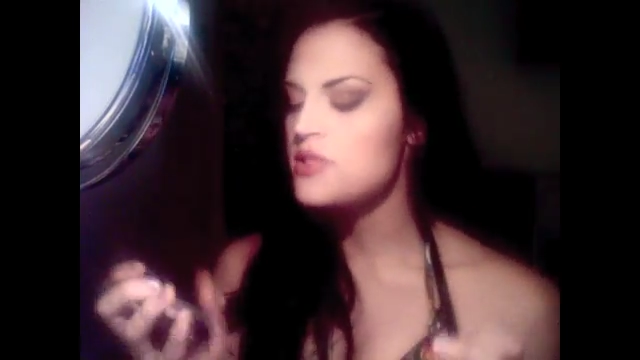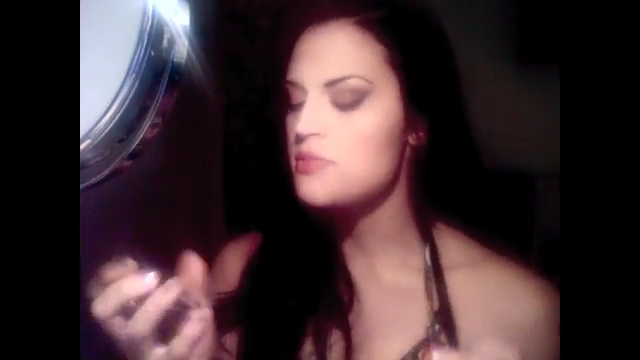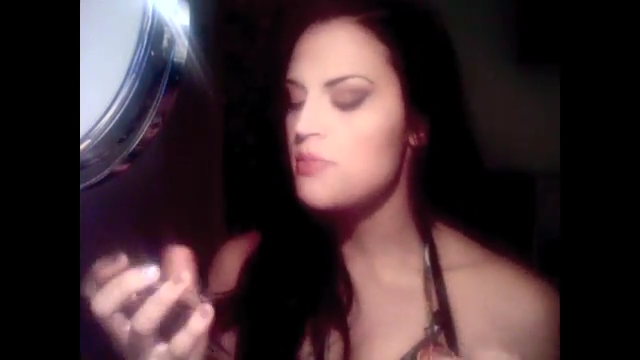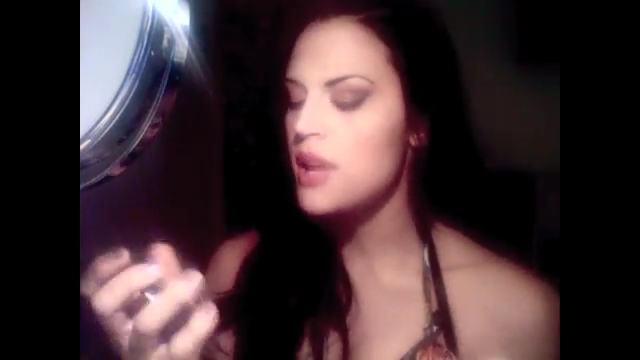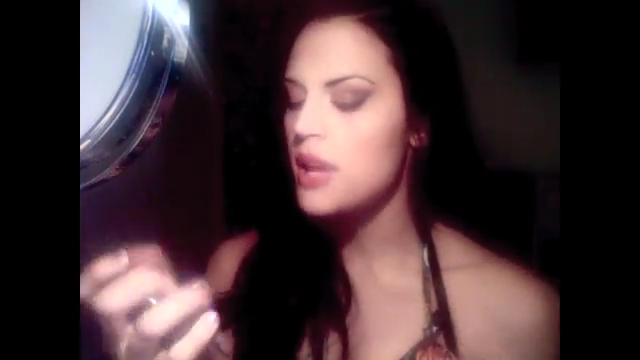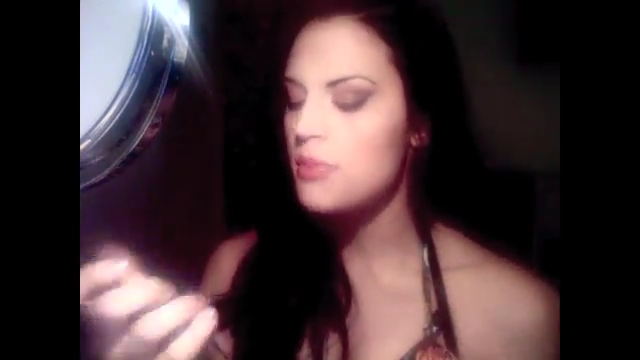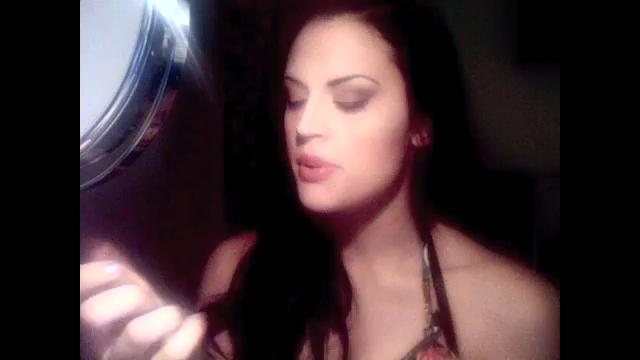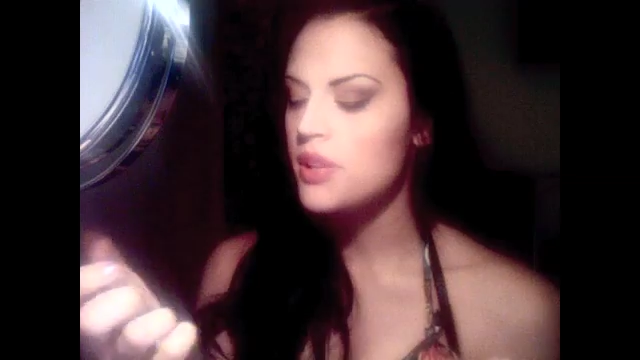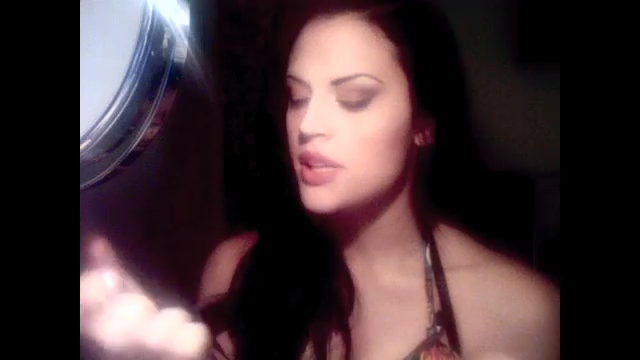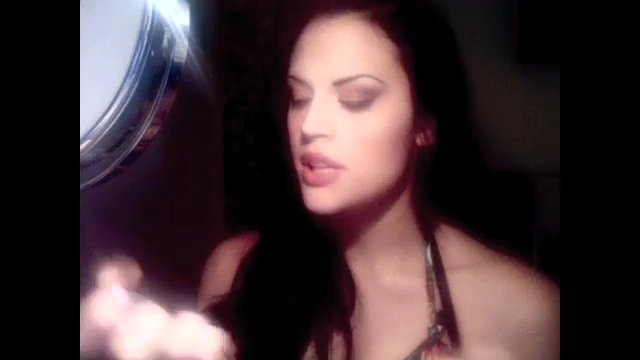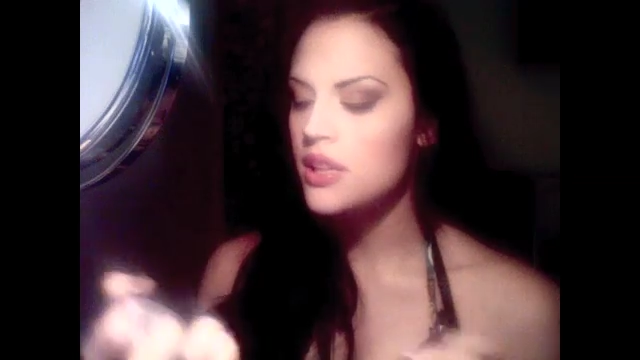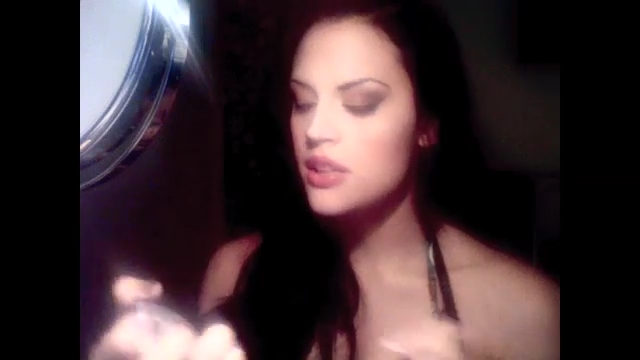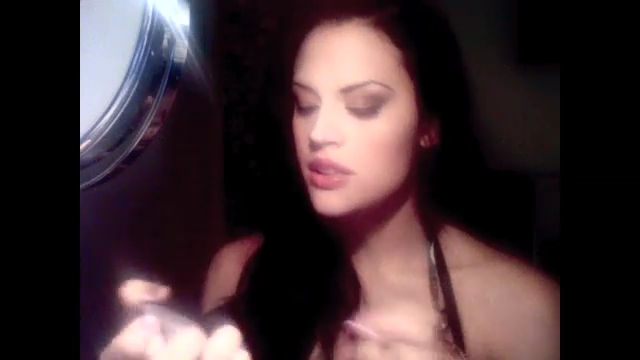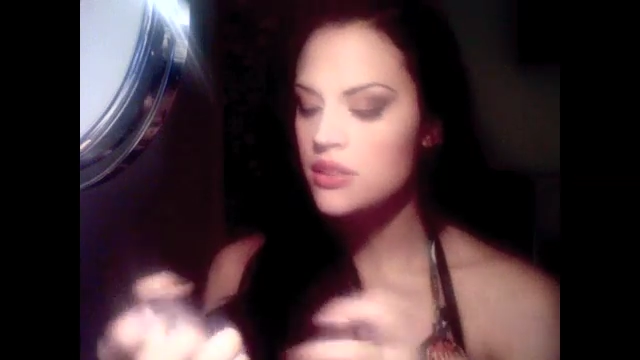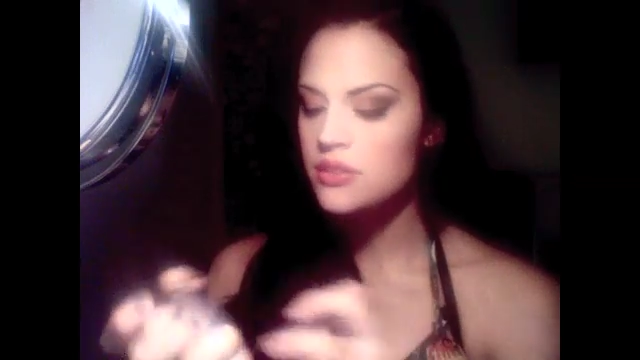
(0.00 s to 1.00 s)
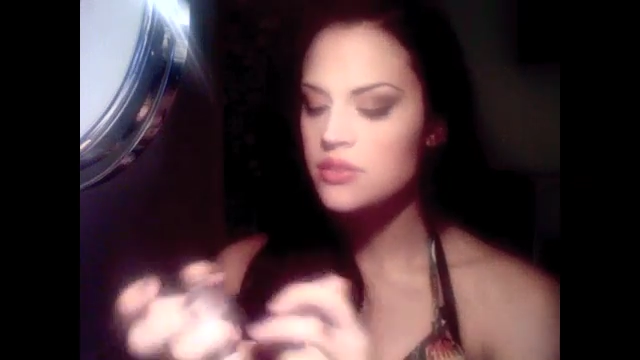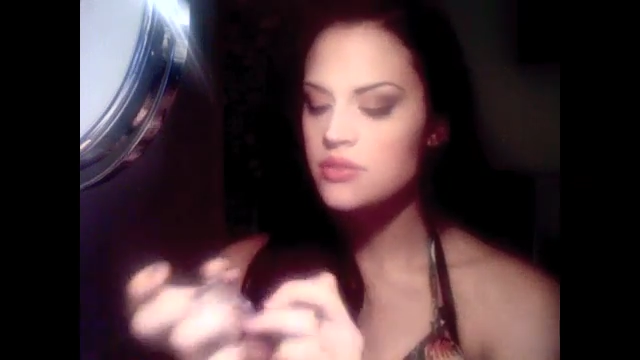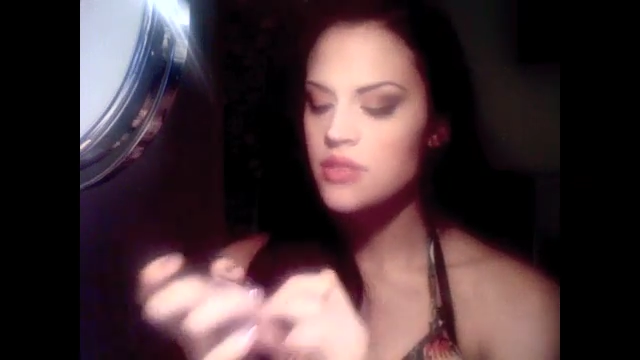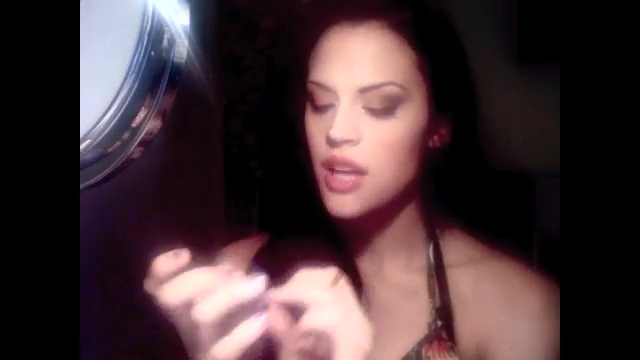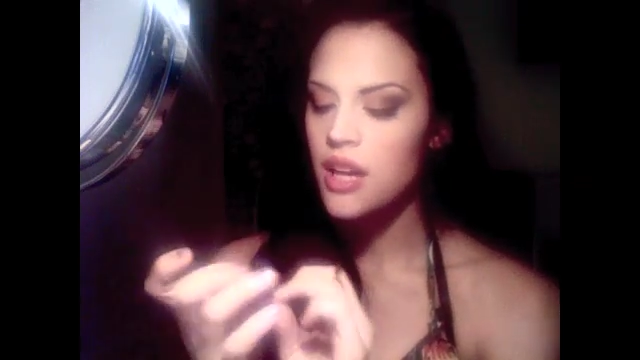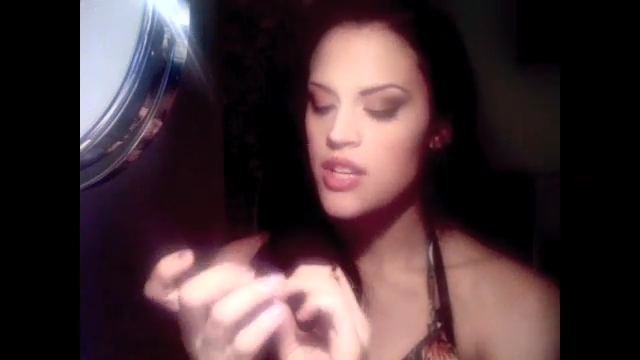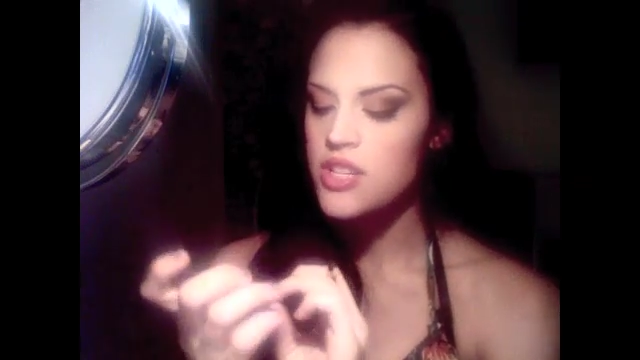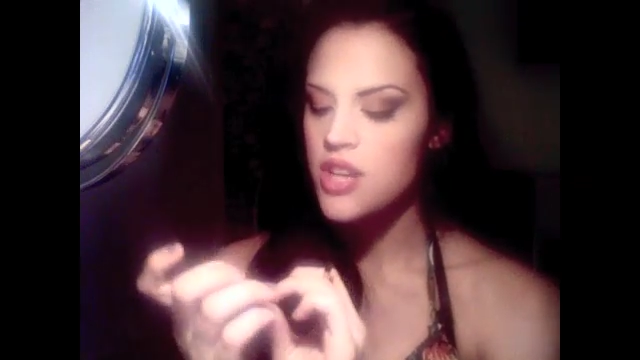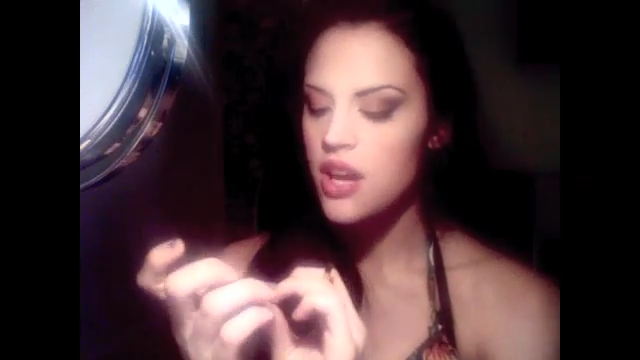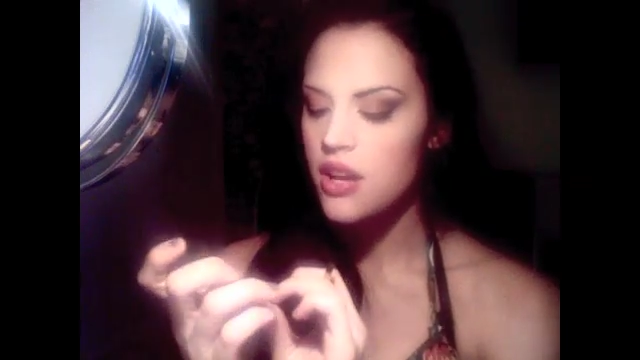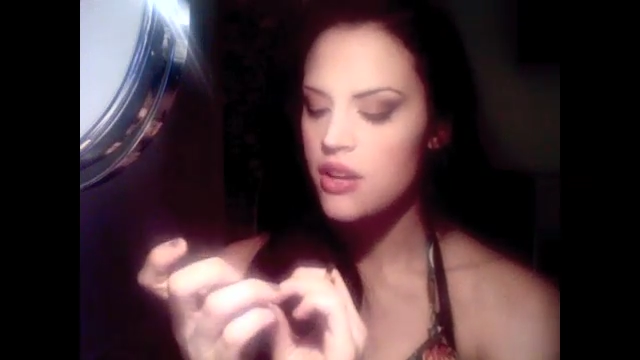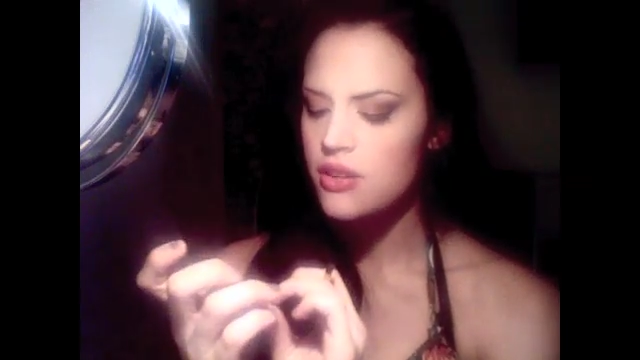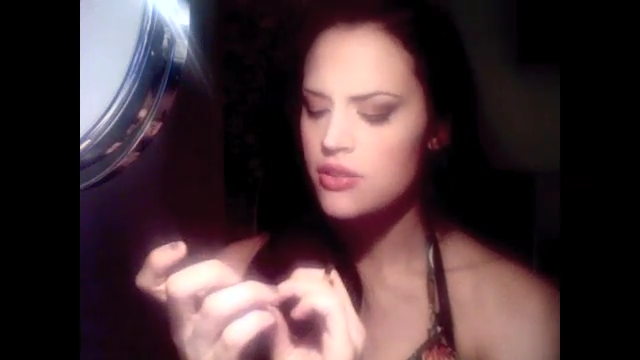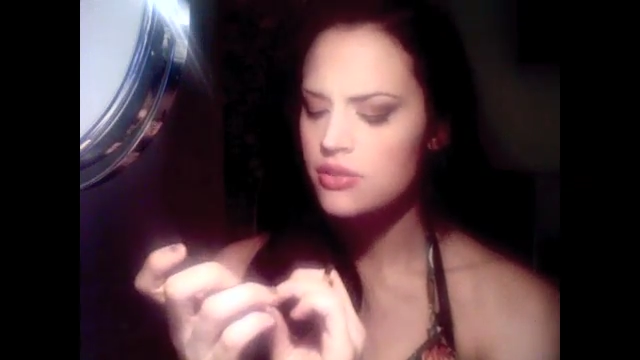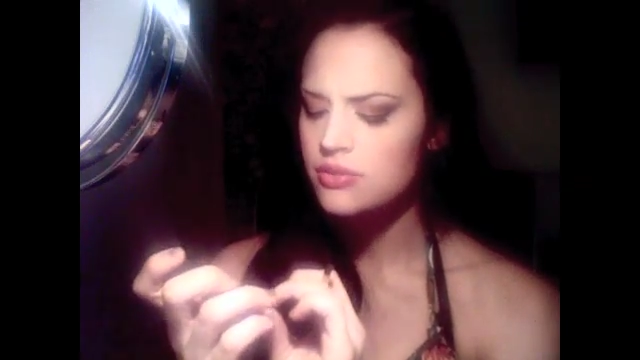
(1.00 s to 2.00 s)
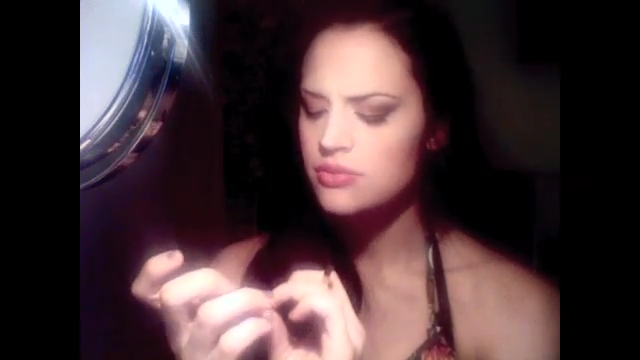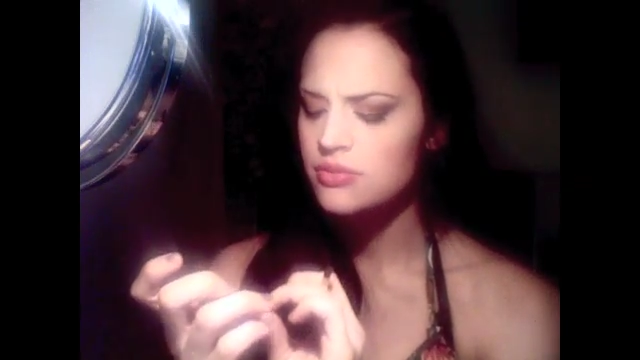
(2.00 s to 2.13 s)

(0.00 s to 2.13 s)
Maybelline eyeshadow.